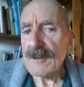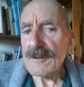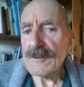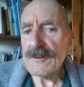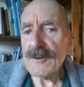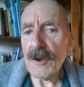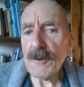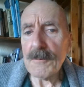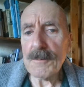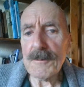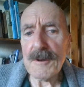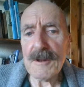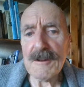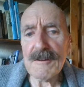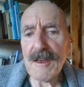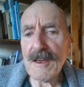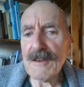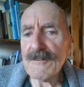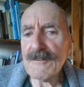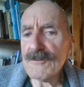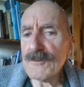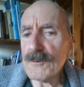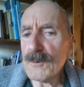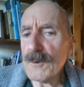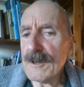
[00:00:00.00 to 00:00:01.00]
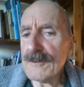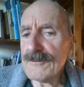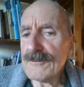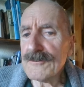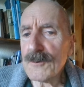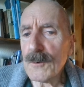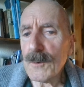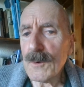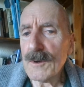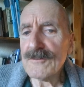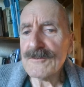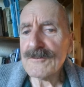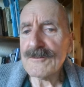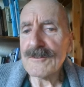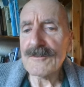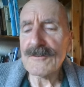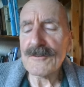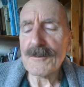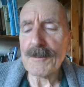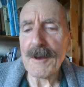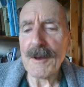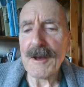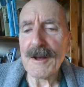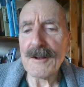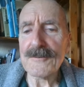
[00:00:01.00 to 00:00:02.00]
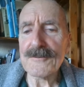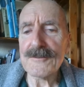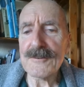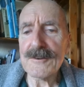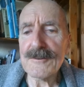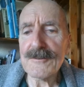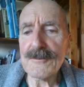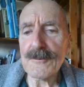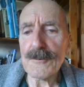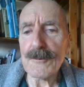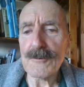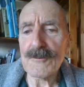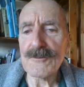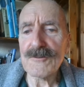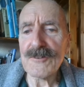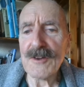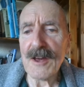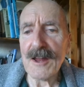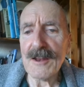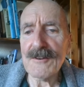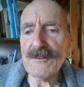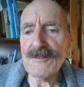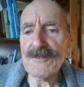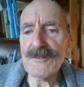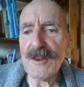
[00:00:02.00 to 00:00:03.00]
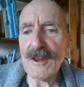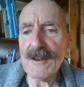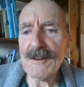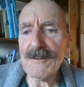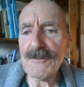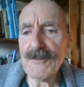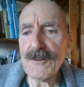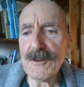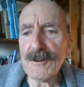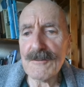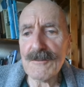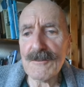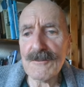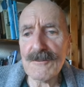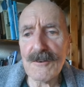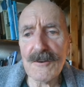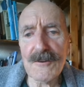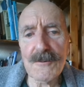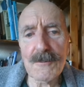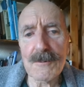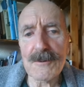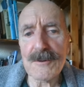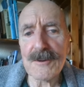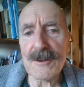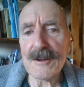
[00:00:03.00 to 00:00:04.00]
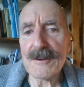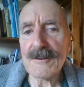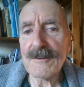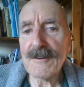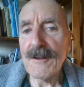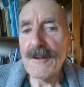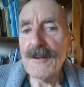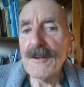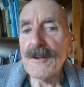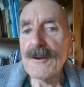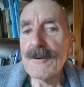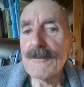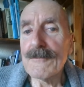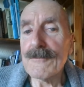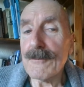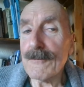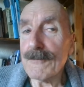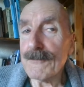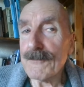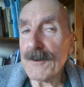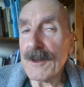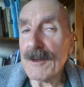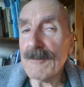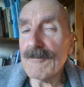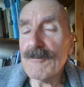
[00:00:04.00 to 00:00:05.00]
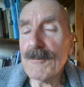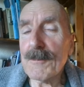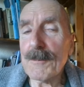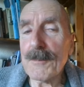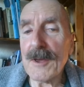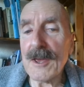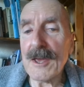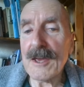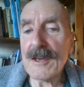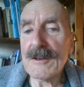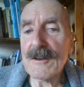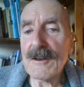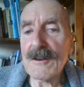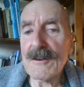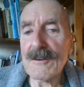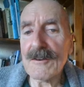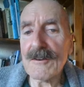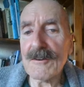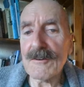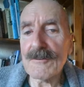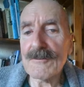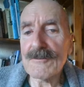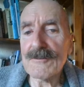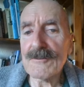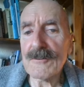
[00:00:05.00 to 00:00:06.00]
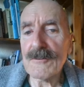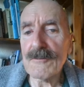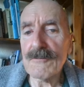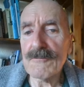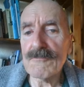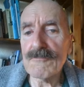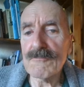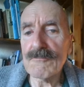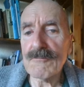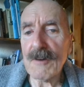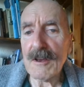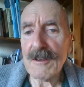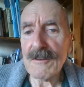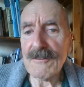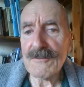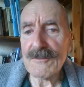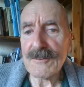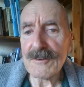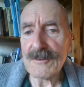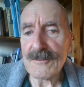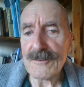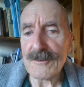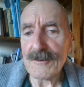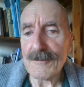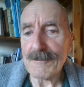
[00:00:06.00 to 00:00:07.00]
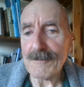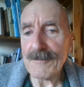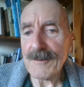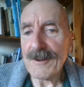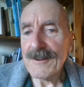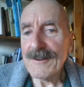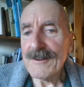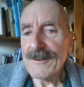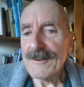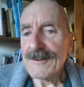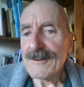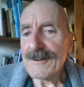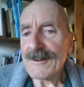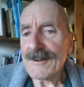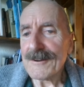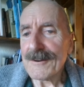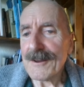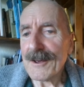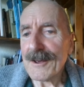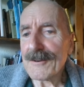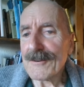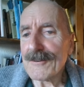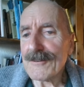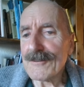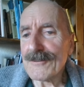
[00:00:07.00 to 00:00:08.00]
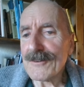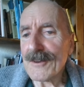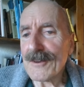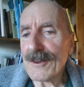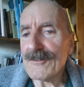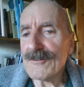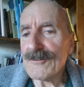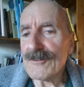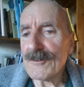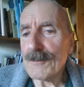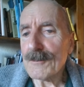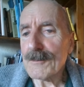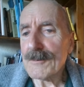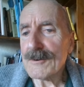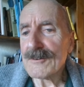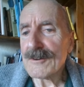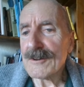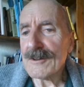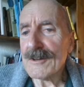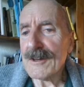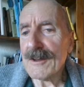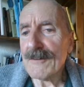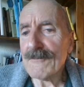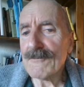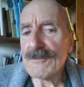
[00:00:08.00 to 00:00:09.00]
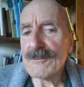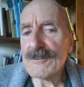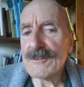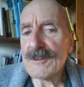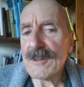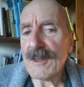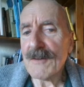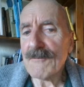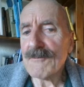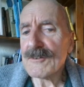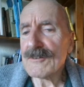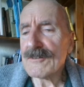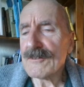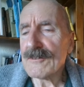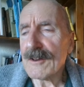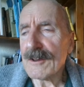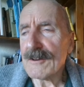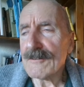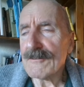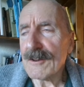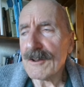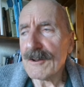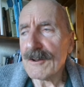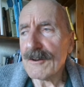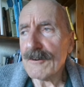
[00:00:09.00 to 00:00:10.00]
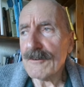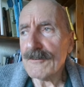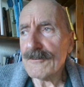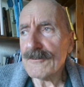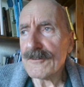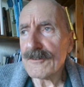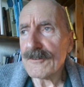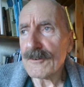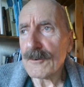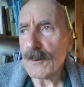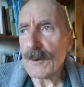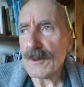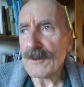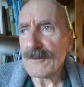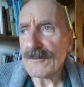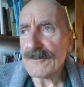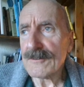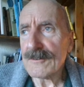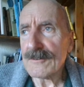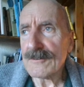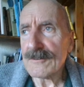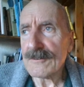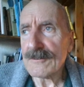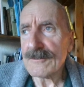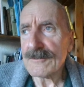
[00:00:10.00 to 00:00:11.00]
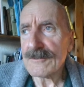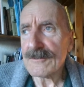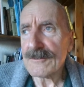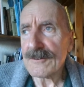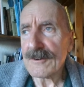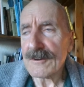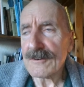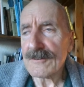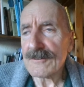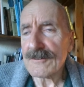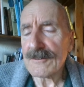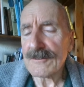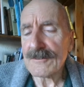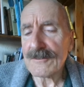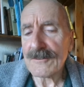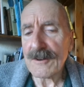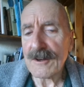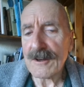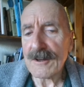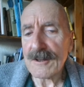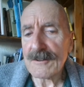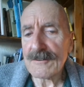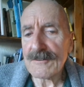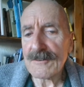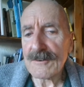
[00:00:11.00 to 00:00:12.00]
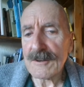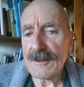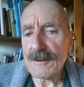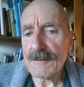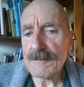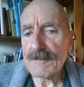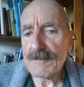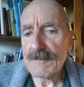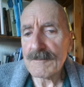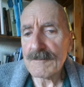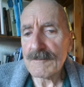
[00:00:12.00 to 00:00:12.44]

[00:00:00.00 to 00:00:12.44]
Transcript: Nobody dares to ask questions about it or challenge anything to do with it for fear of being accused of racism, an accusation which can have devastating consequences in today's society.